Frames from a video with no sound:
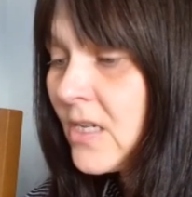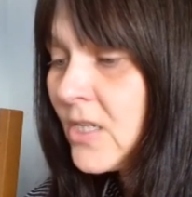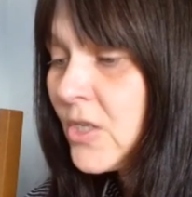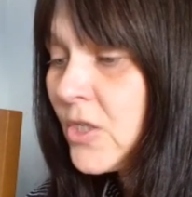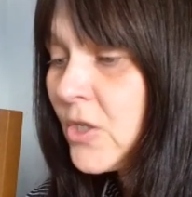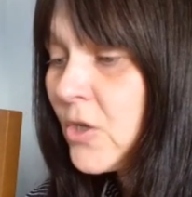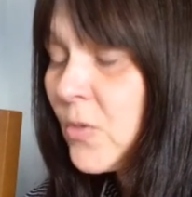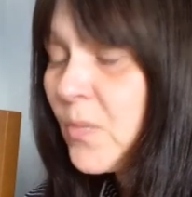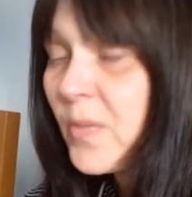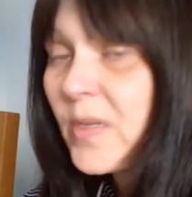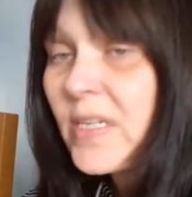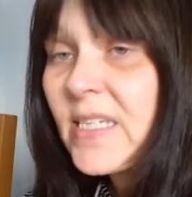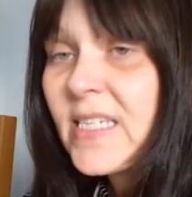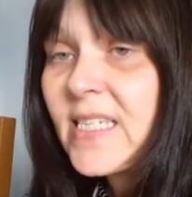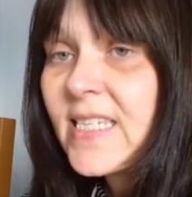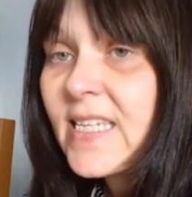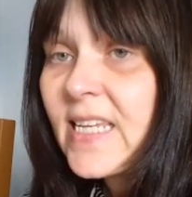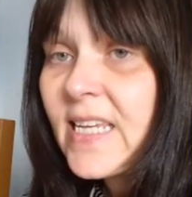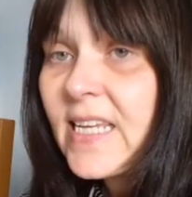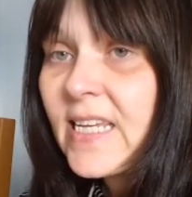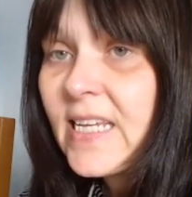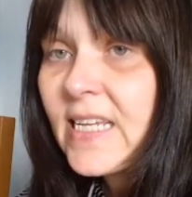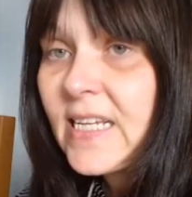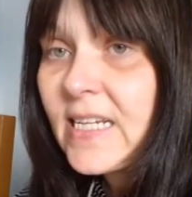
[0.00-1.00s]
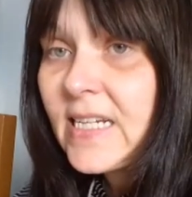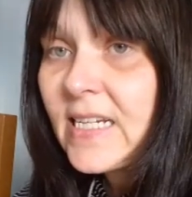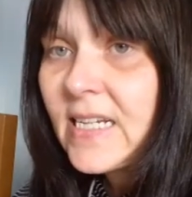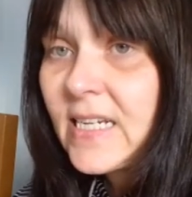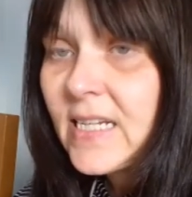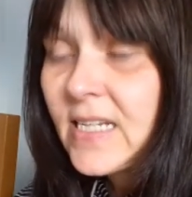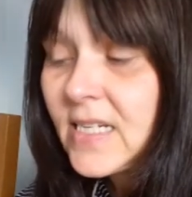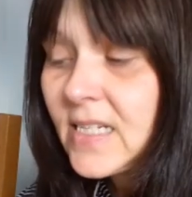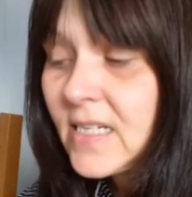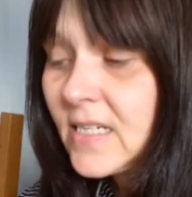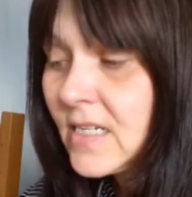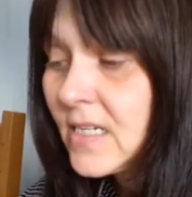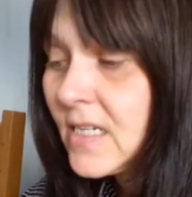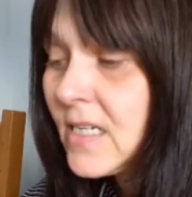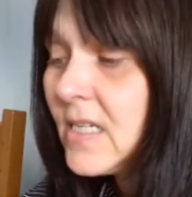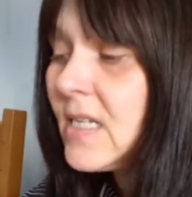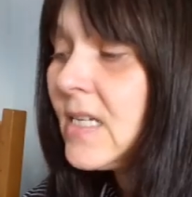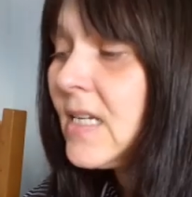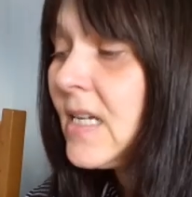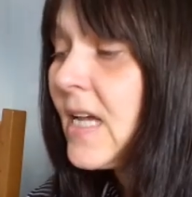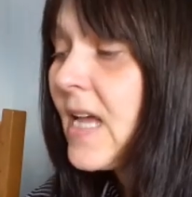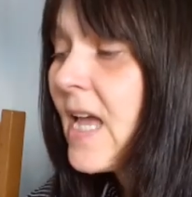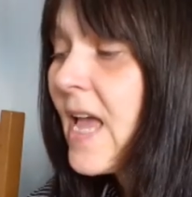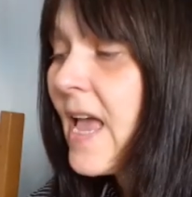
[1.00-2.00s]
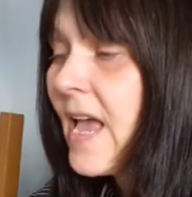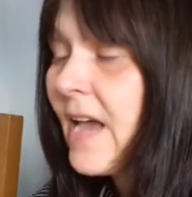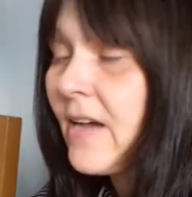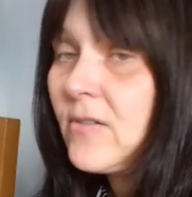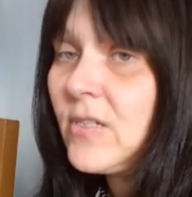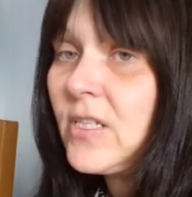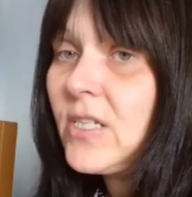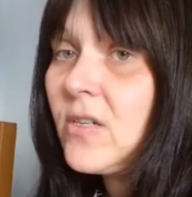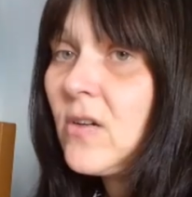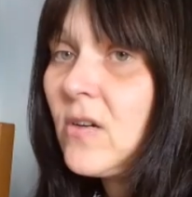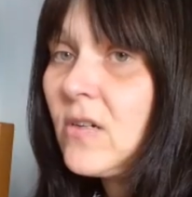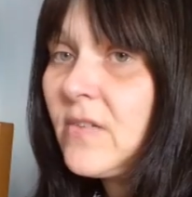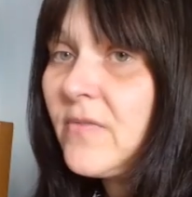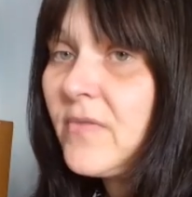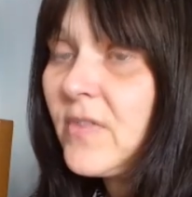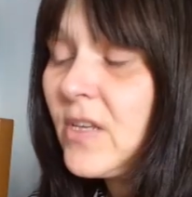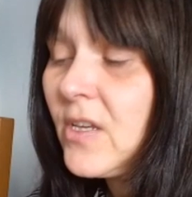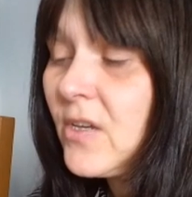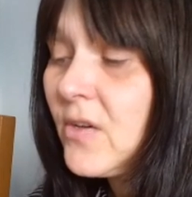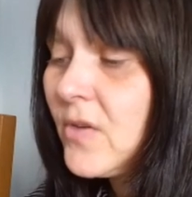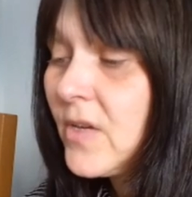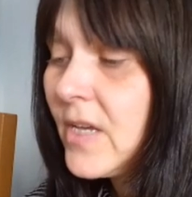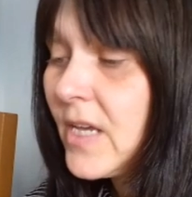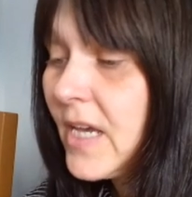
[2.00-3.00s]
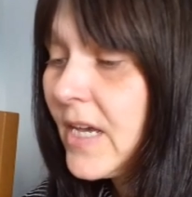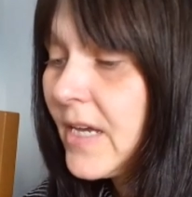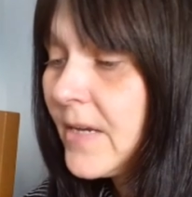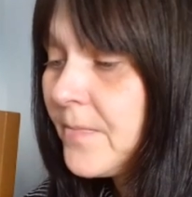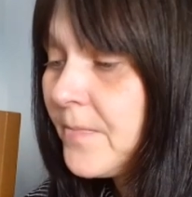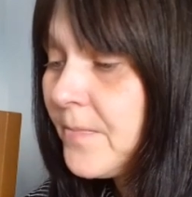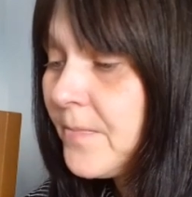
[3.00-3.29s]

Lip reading: to be seen outside of the UK.